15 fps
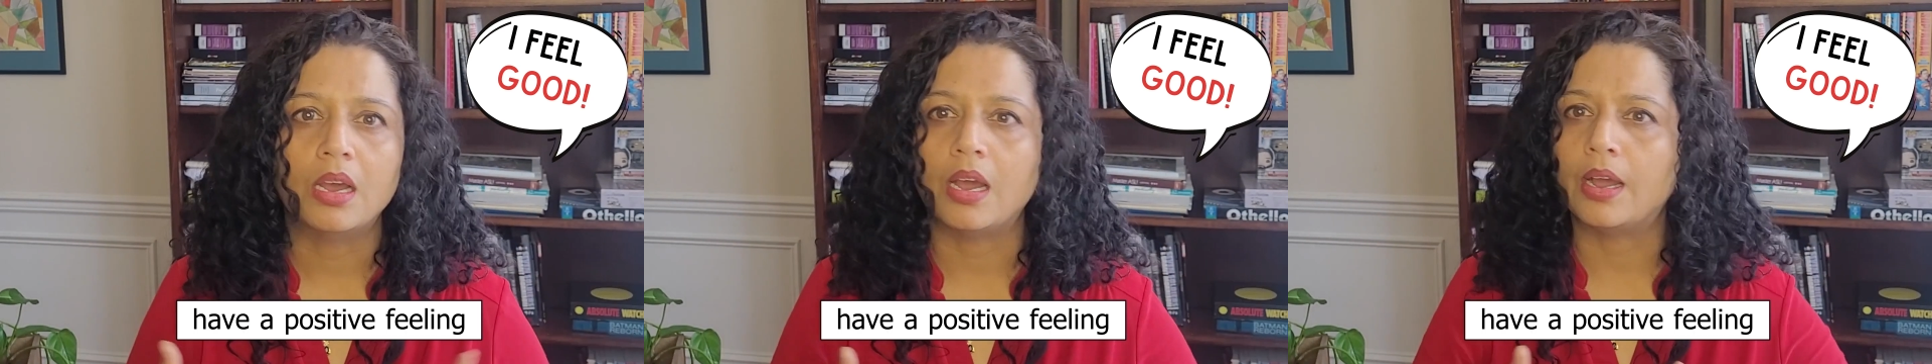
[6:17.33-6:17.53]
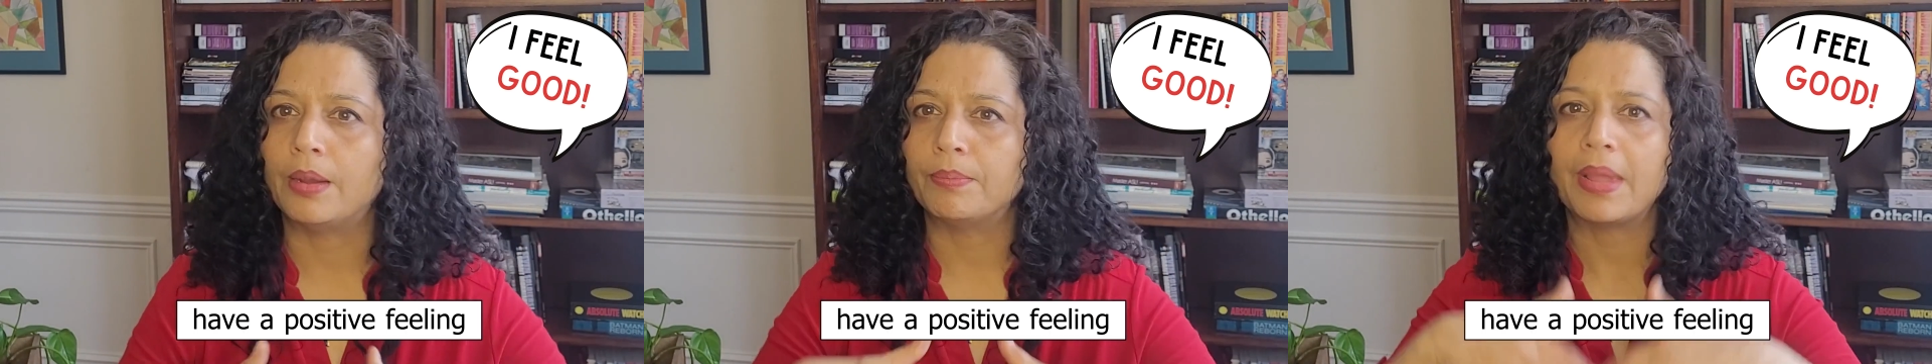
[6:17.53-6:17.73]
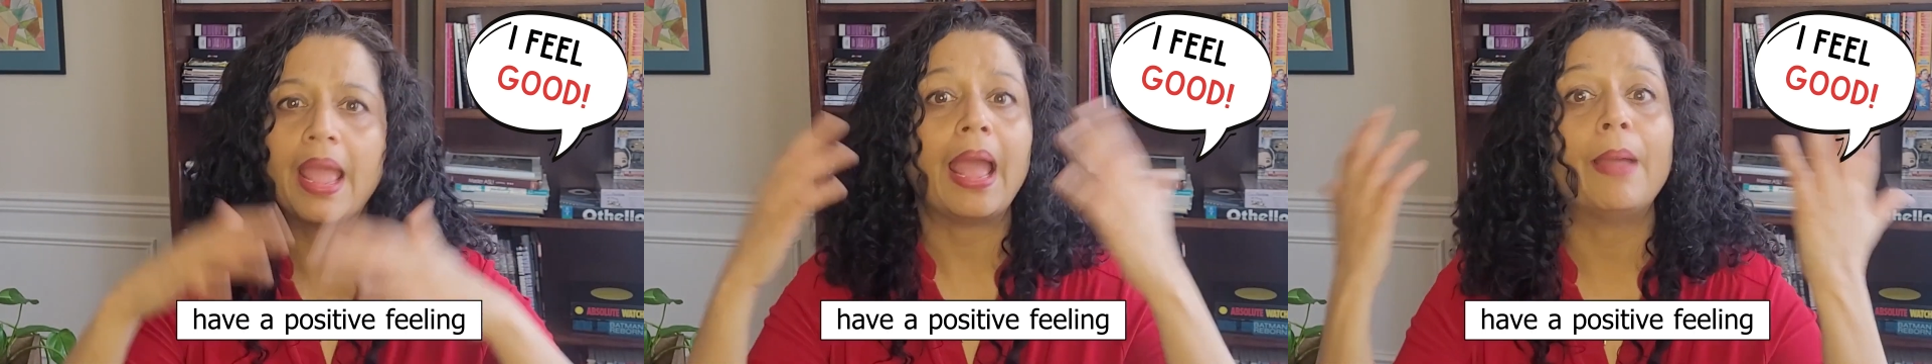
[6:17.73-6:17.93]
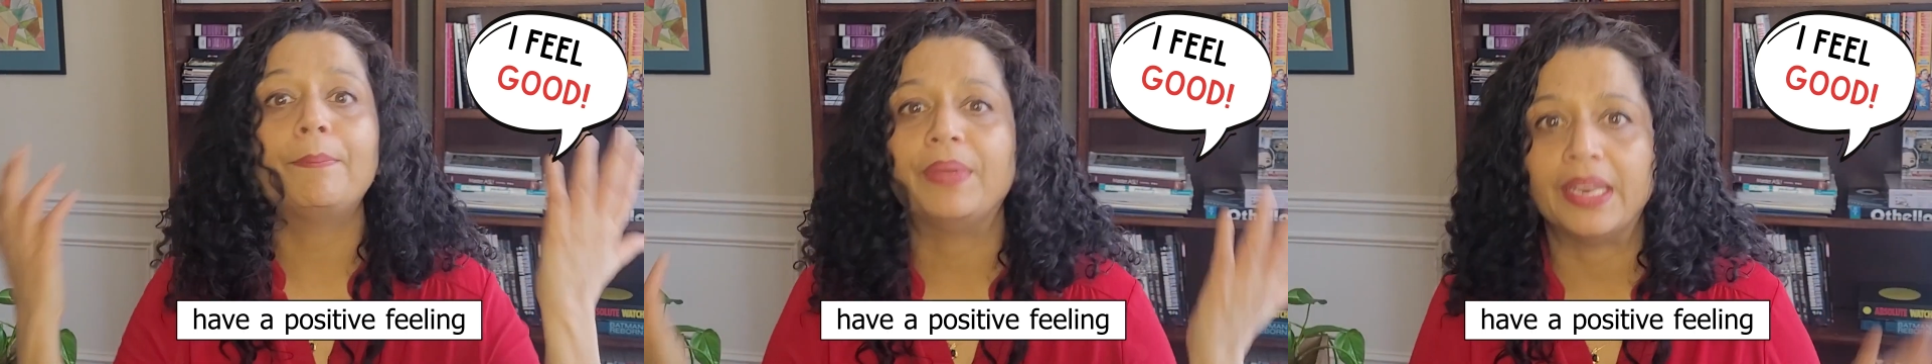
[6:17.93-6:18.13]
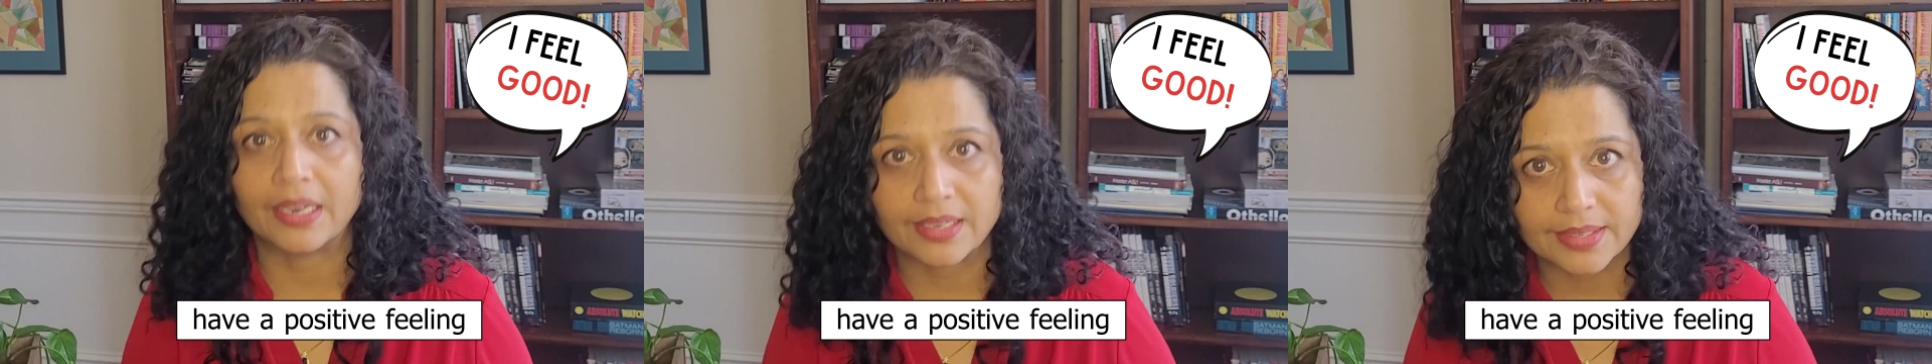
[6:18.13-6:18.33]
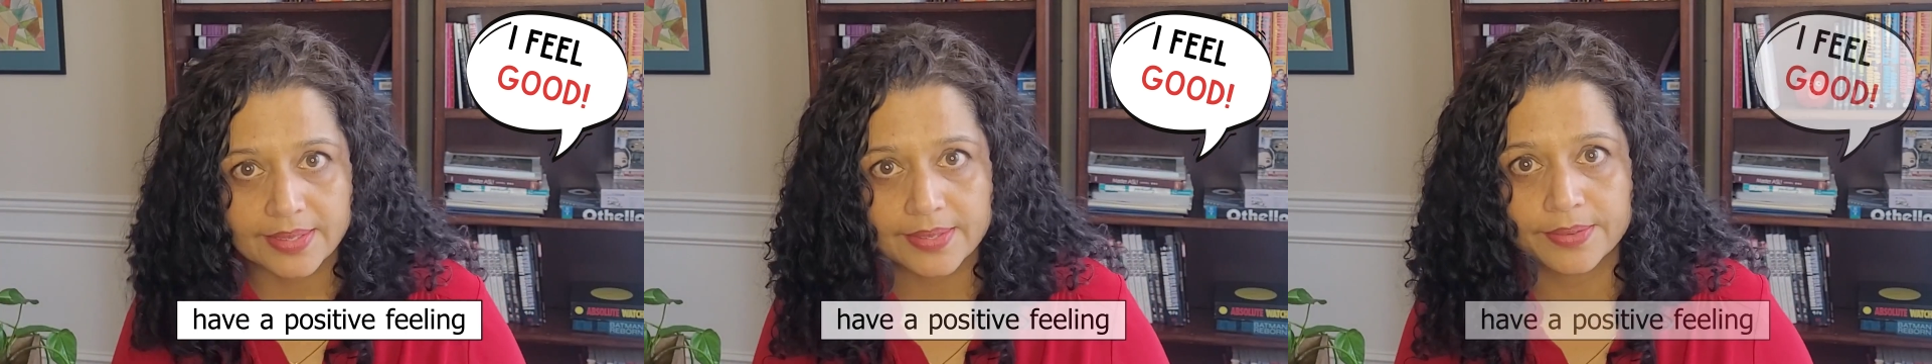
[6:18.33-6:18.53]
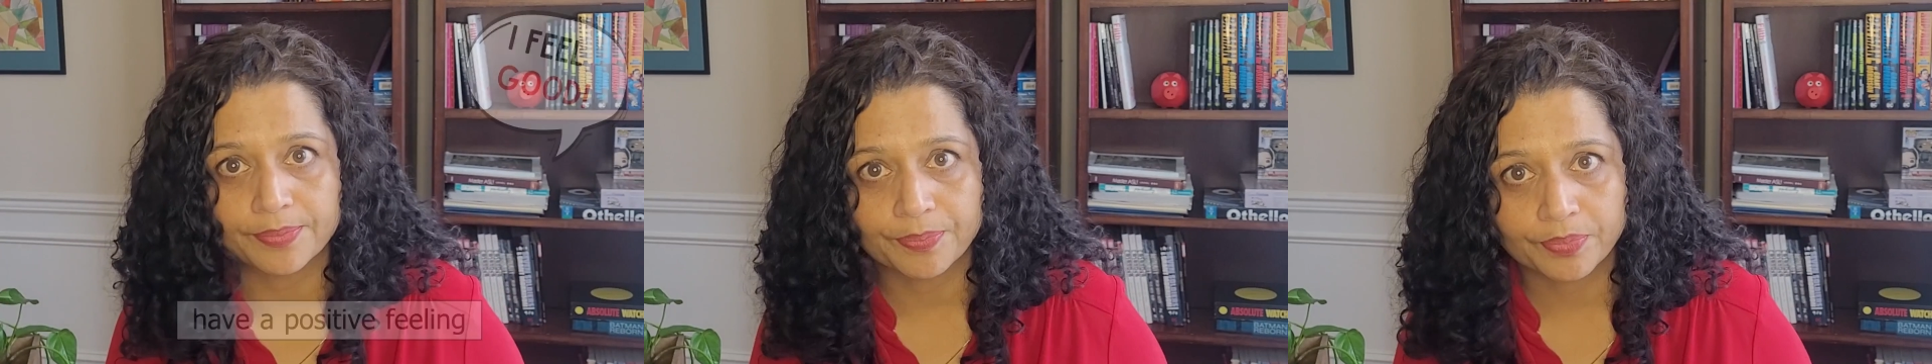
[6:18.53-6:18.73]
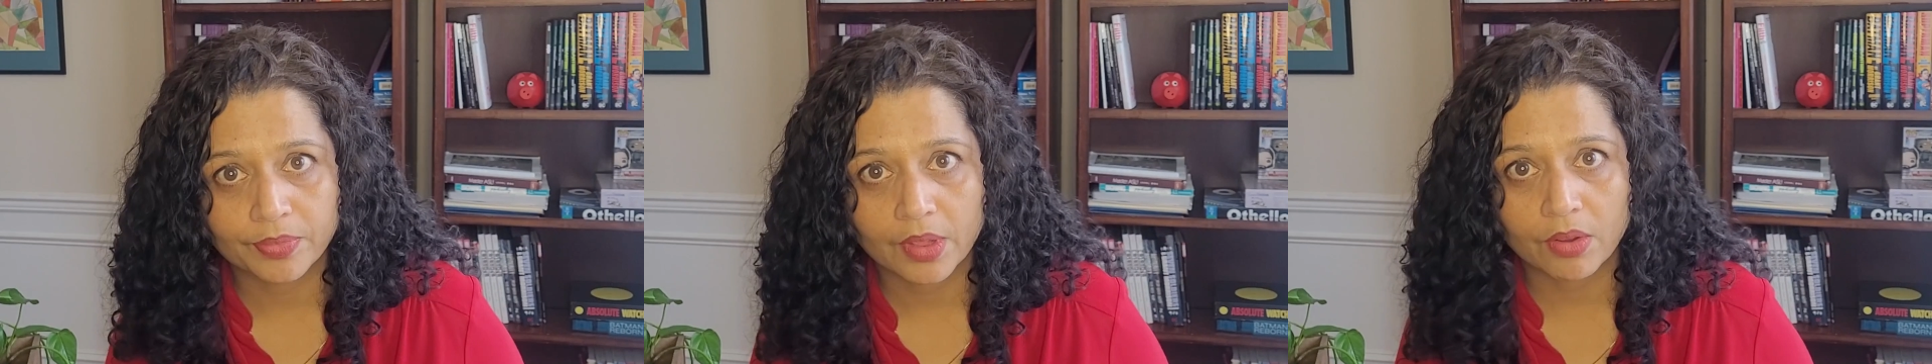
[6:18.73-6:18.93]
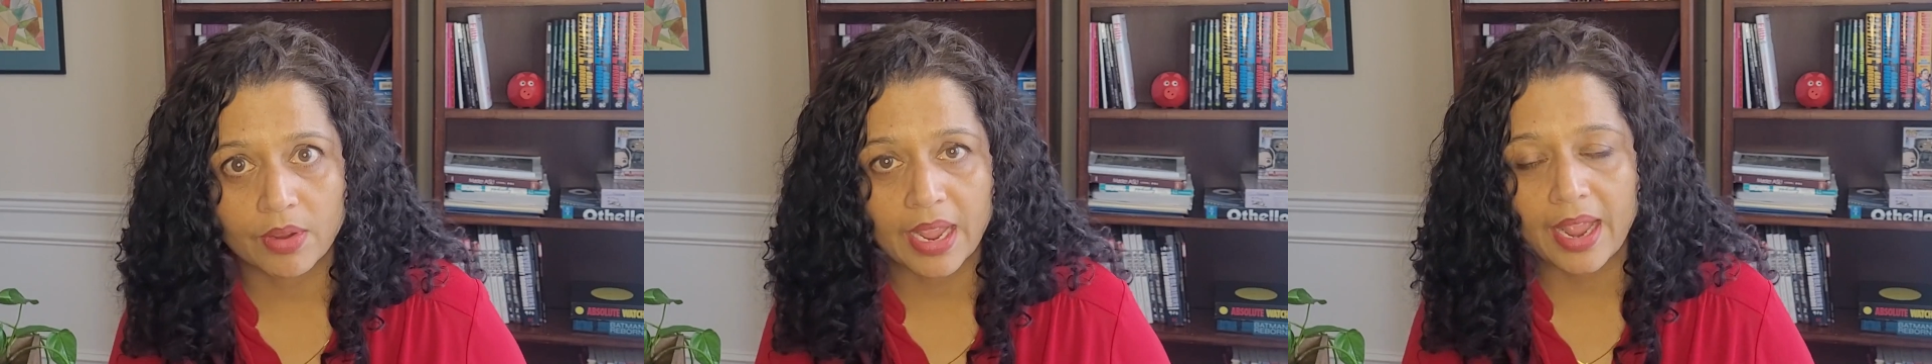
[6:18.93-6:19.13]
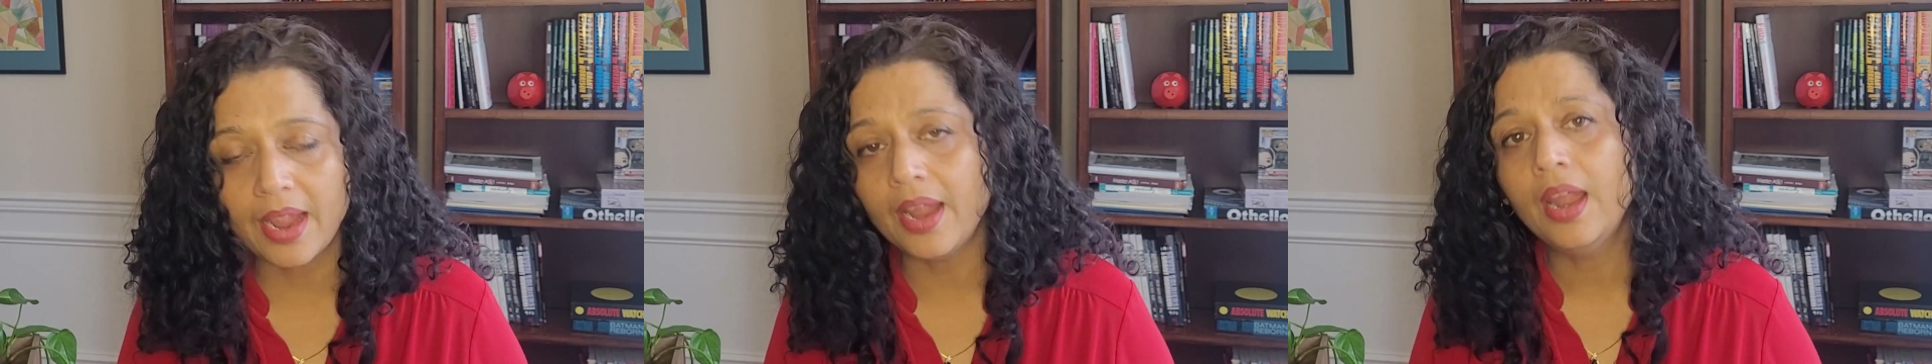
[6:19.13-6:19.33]
happiness,
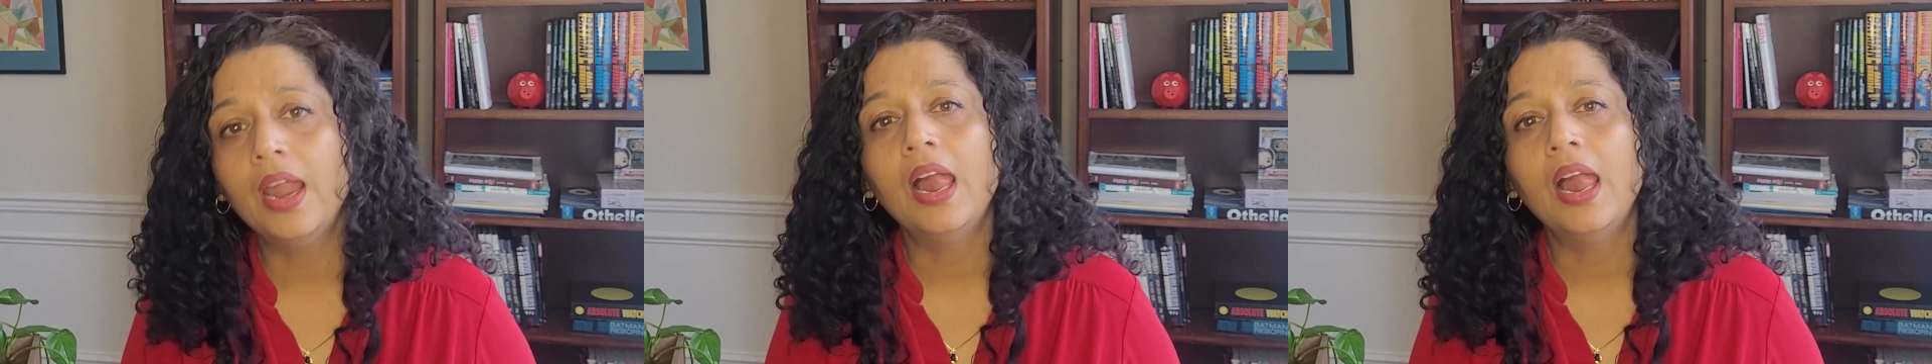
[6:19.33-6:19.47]
okay?